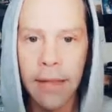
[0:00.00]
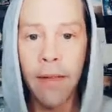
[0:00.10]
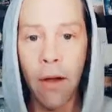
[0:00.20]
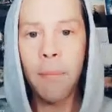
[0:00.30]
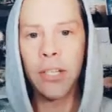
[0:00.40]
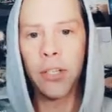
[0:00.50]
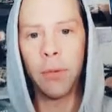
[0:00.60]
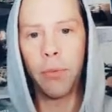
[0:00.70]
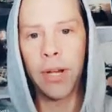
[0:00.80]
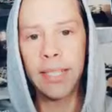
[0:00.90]
Very much so
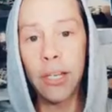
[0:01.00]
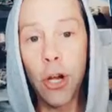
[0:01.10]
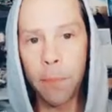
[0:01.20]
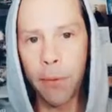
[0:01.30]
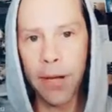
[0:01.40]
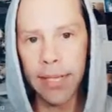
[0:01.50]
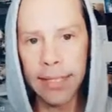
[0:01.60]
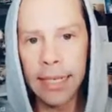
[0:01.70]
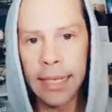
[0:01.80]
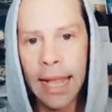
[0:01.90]
depressed. And depressed,
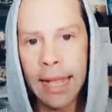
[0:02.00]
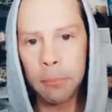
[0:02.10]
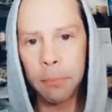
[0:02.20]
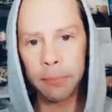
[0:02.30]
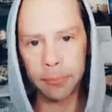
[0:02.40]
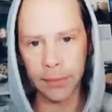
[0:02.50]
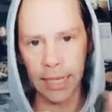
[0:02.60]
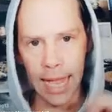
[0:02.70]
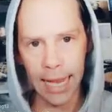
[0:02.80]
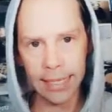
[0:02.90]

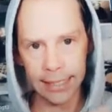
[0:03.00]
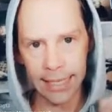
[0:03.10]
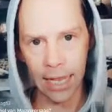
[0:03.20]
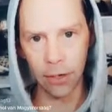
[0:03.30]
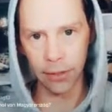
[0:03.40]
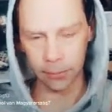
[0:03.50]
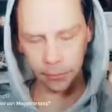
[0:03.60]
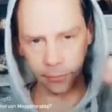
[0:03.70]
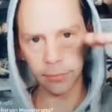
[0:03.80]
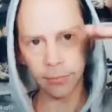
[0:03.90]
light and sound
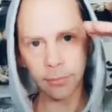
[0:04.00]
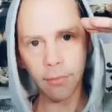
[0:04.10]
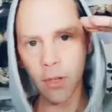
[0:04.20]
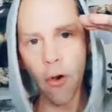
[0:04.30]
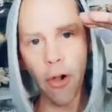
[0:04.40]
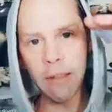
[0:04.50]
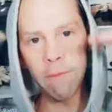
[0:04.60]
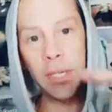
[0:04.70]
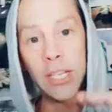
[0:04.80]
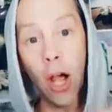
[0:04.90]
are only
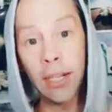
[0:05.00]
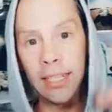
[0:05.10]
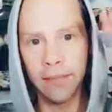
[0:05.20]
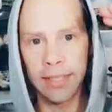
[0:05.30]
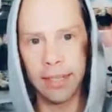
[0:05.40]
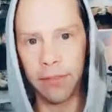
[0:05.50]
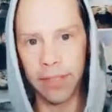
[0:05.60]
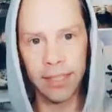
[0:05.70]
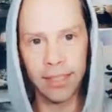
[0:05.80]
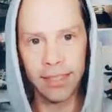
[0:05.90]
40 octaves different.